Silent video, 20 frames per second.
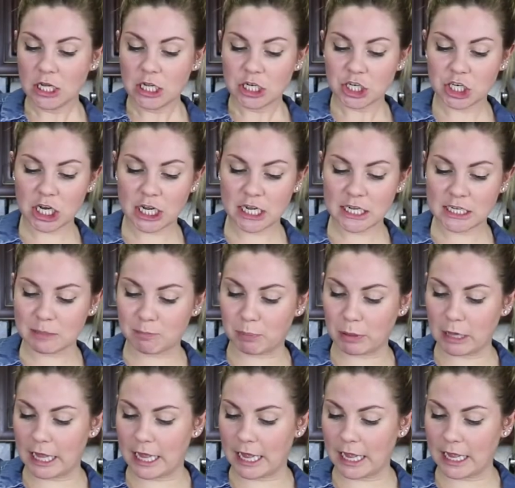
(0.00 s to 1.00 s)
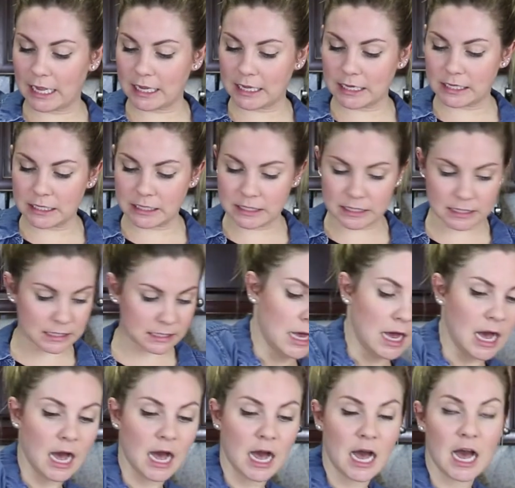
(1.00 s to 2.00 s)
Cheese, please.
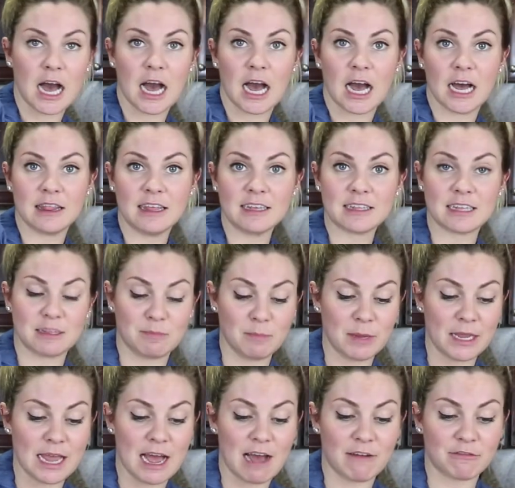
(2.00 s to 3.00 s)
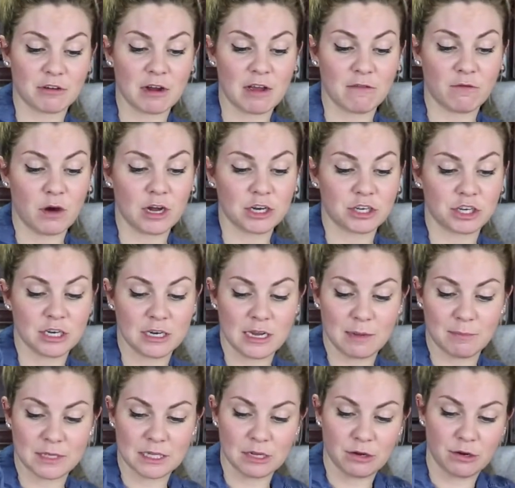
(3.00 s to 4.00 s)
This is me after I've watched an
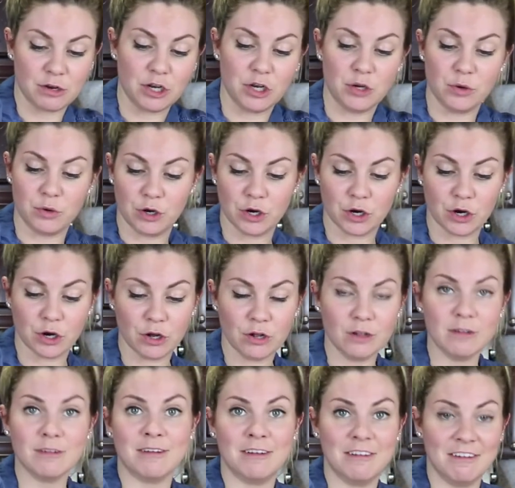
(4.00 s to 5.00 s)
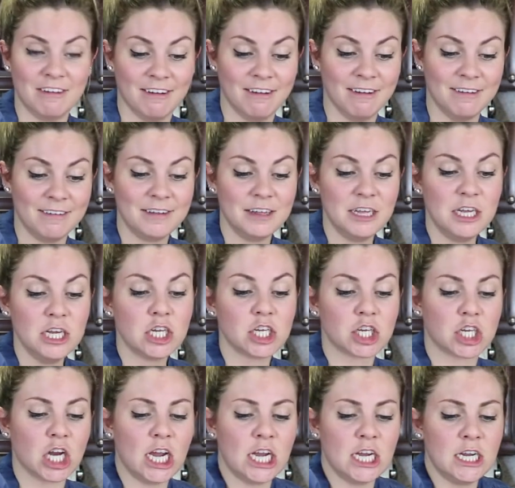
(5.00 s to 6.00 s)
episode of New Girl.
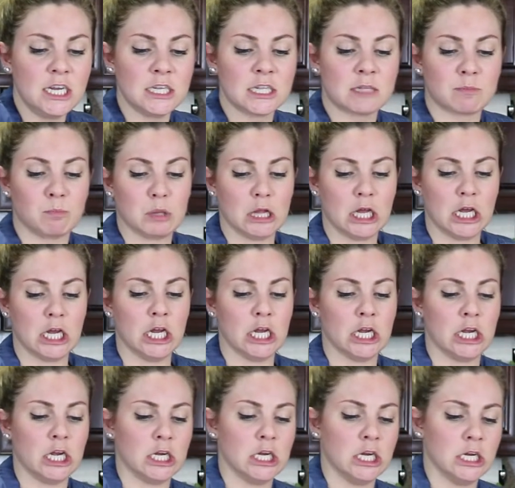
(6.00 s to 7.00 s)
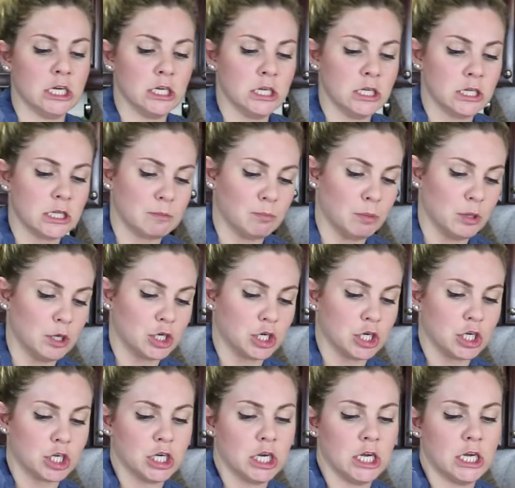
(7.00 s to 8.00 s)
Cheese, please. Put
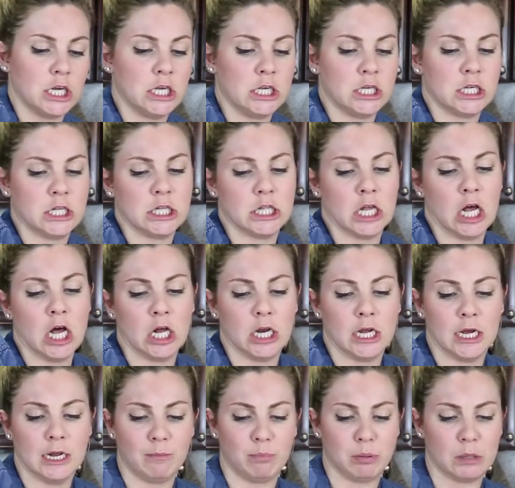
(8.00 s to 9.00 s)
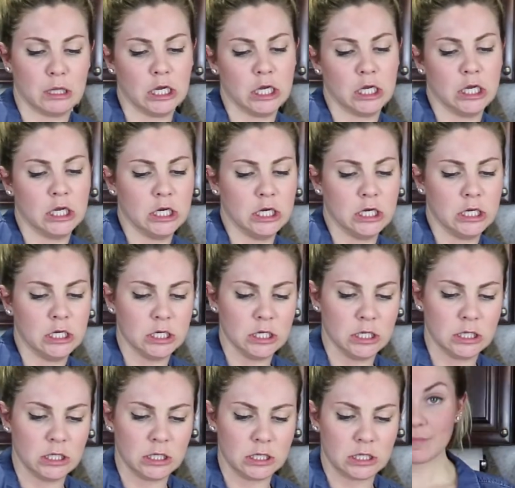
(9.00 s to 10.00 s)
your cheese on it, please.